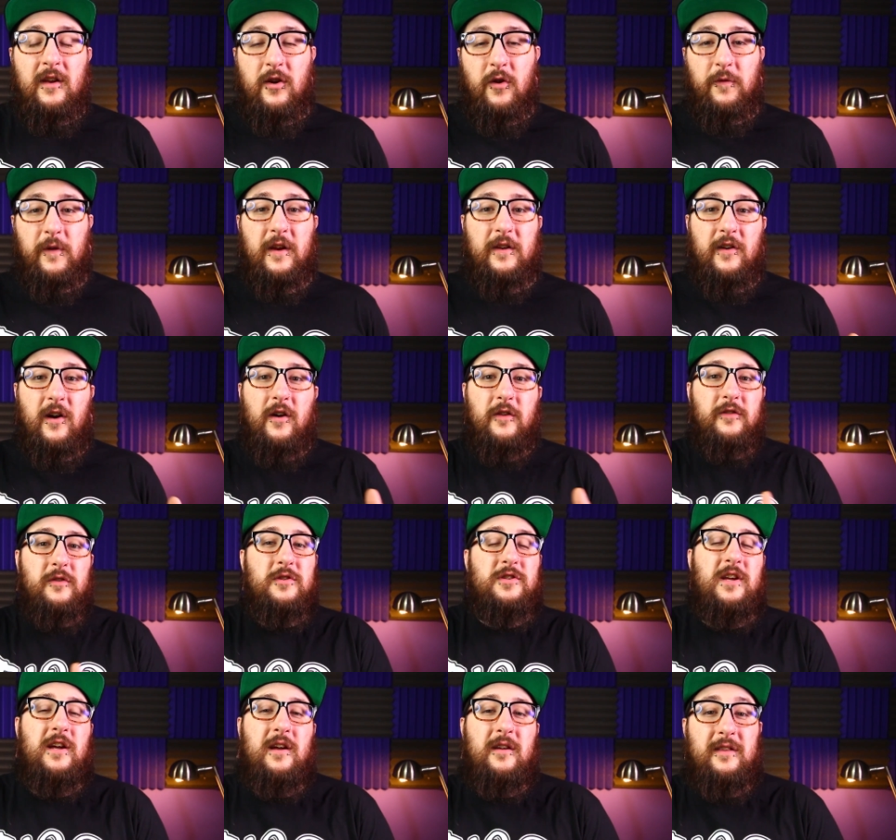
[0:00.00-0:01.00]
Don't forget to also
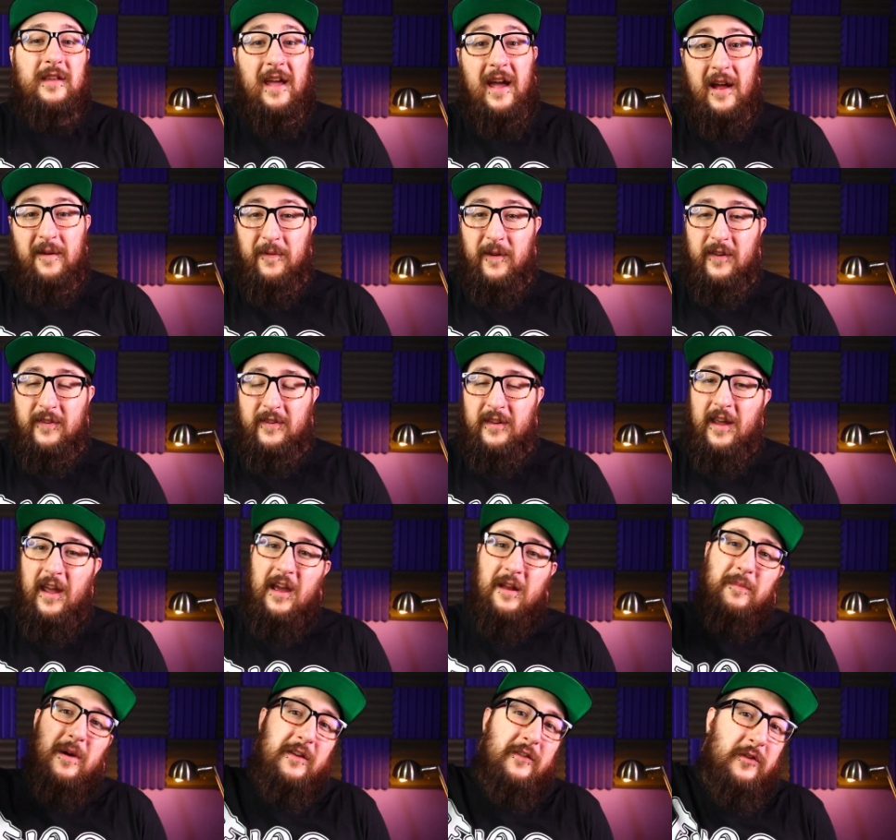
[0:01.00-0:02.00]
check out the advocacy
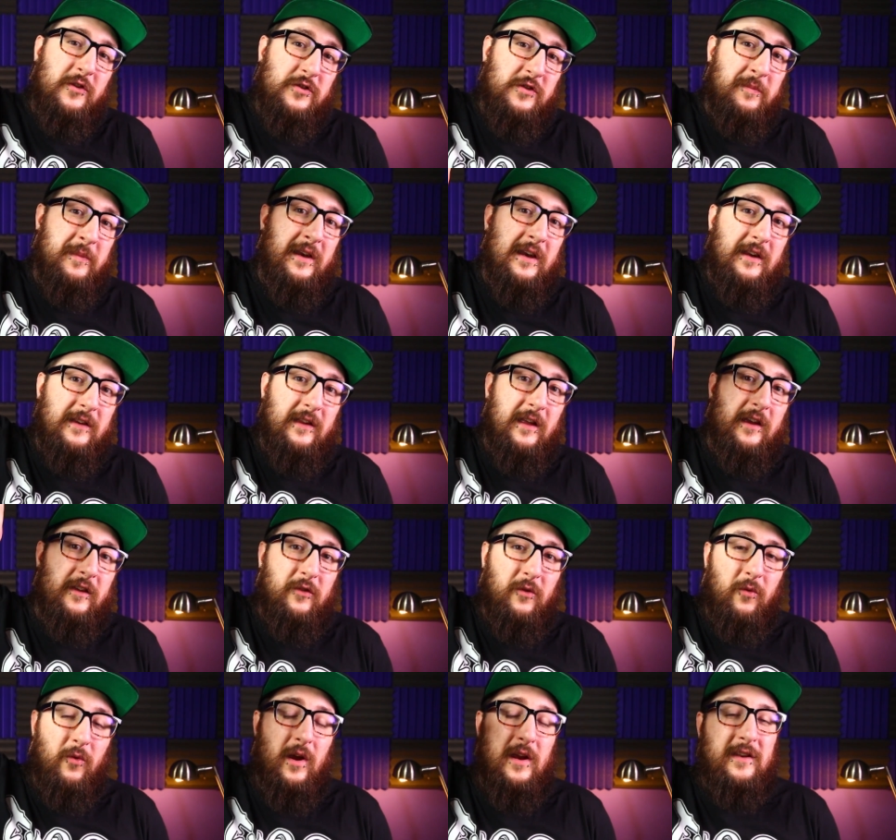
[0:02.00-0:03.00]
and my social media
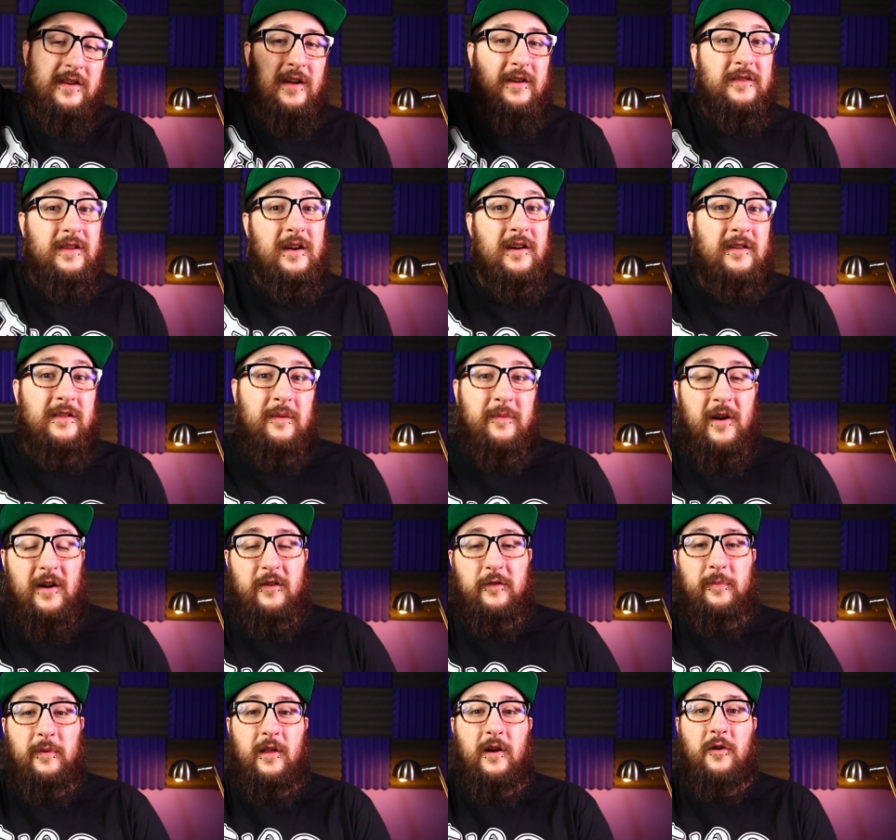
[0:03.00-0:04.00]
links right down there in the
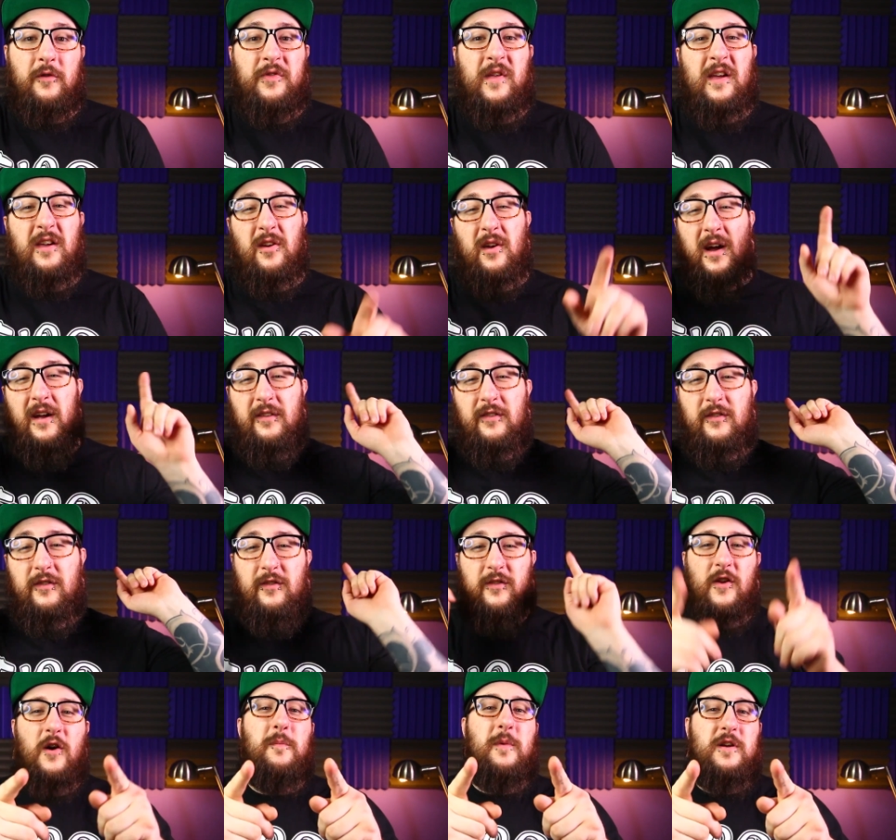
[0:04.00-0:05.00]
box below. Thank you guys
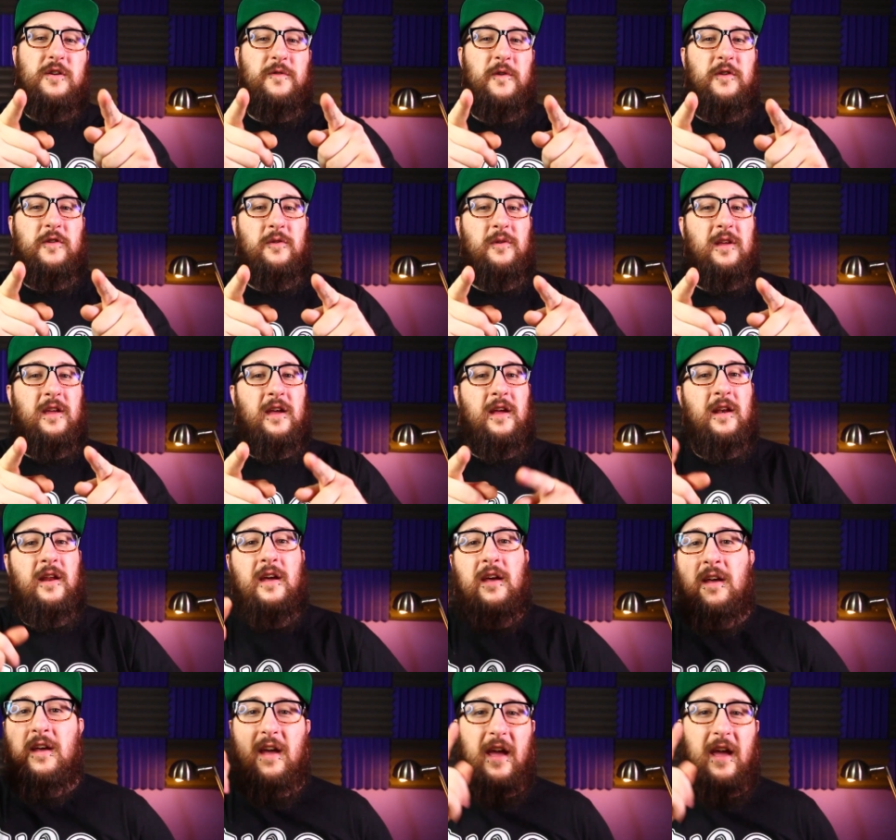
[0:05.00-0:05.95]
so much for tuning in.